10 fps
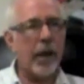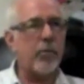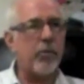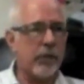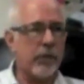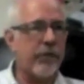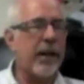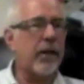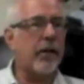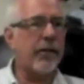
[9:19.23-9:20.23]
and we
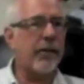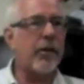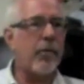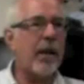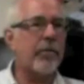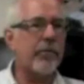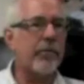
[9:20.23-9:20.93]
find ways